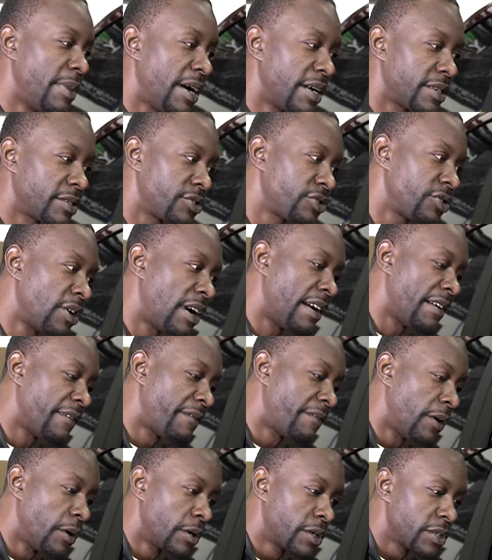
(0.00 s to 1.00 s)
about to try
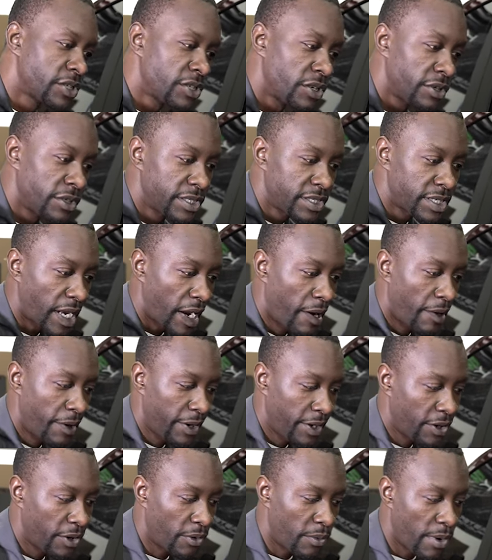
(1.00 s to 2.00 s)
and focus on this
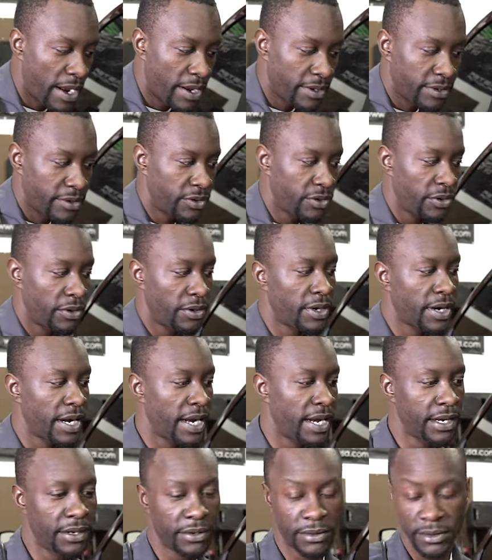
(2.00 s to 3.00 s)
area around the door
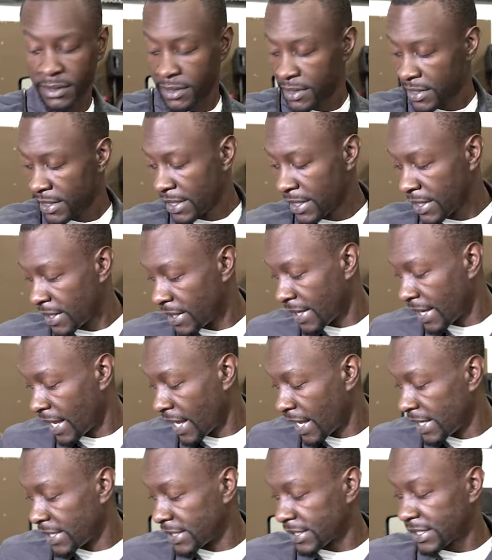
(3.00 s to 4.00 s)
handle
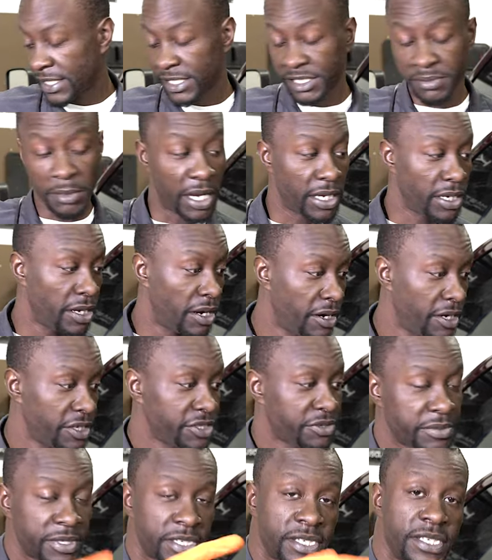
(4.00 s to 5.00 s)
and since my
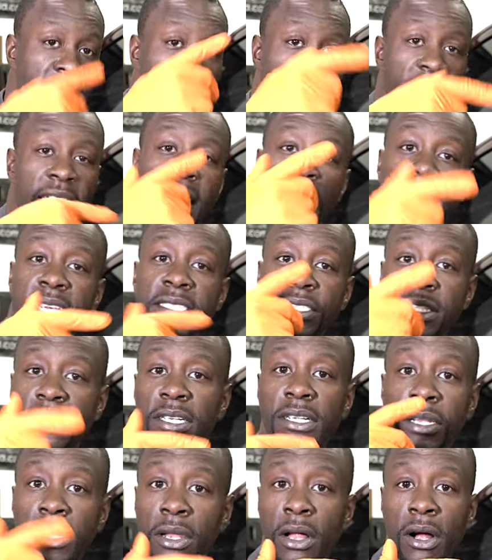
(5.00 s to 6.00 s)
large machine has
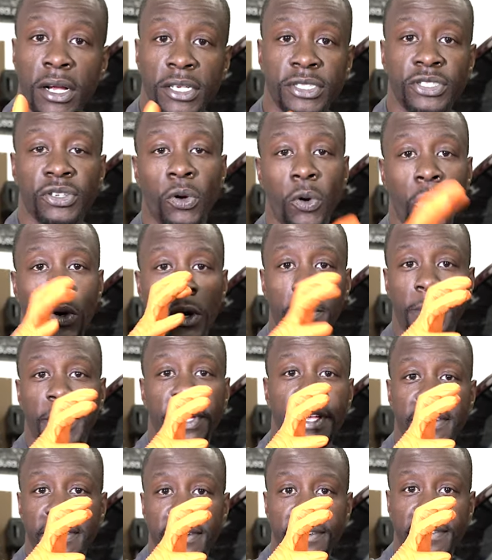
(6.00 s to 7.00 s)
a larger
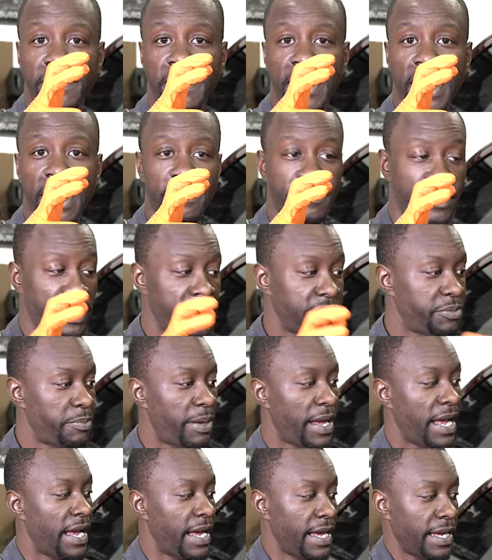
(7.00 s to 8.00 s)
orbit, a five inch
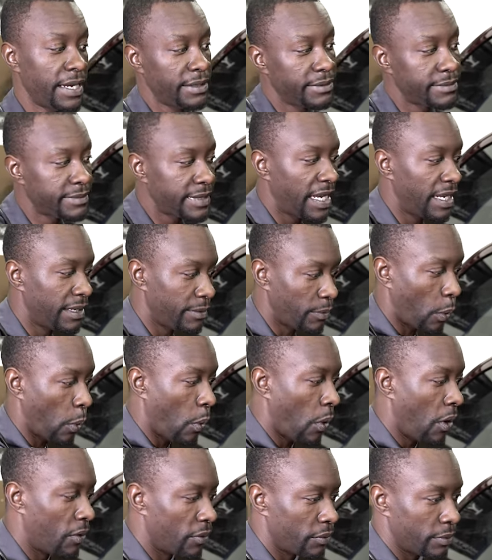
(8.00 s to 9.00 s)
pad that
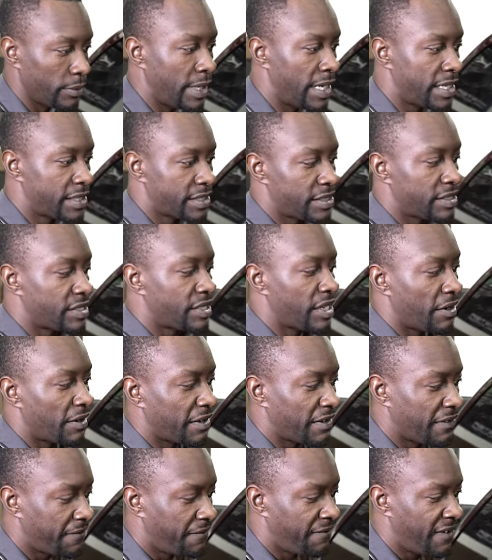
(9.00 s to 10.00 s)
won't
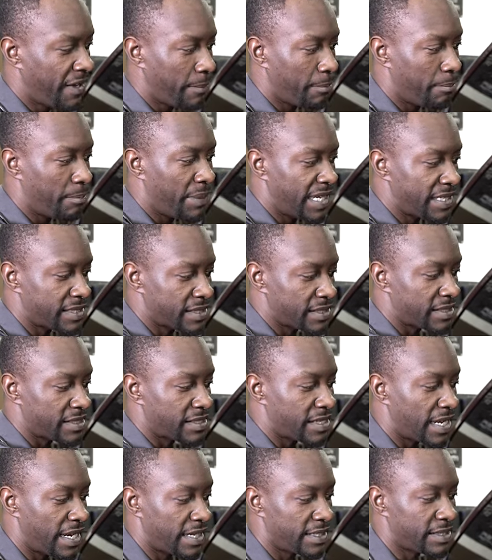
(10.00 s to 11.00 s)
necessarily fit best
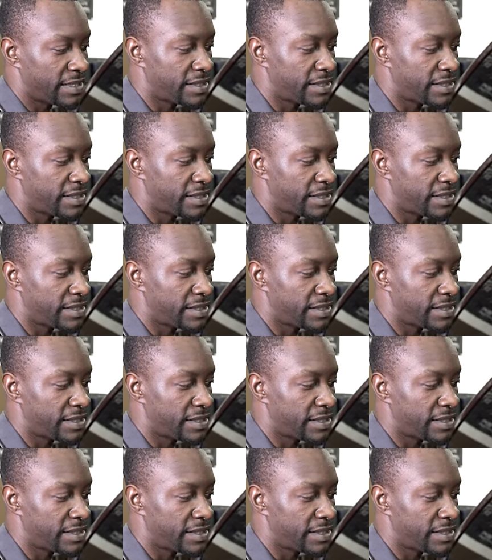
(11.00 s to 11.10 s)
inside